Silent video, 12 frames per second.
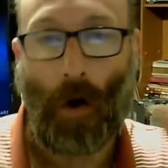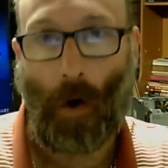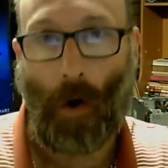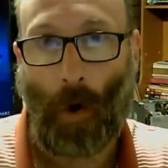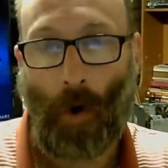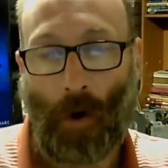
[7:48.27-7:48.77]

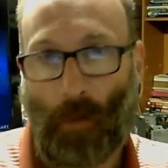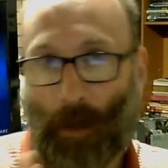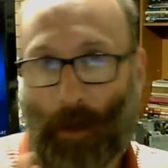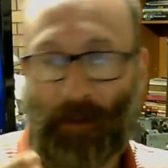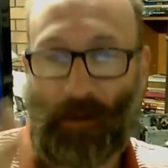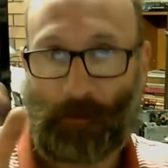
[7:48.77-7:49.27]
or
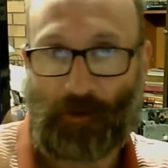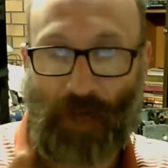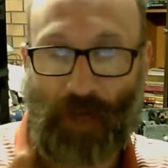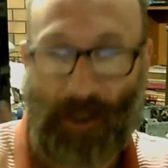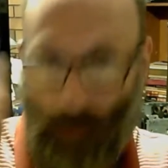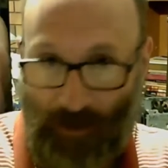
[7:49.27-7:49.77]
whether the
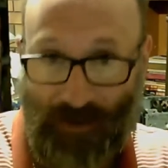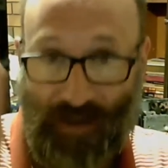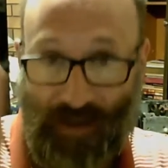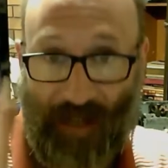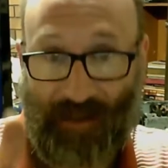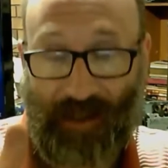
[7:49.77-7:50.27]
projector was
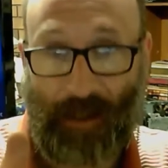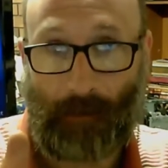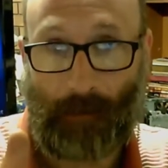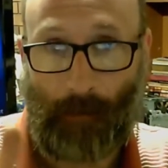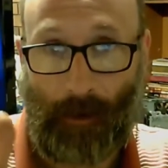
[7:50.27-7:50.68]
dead set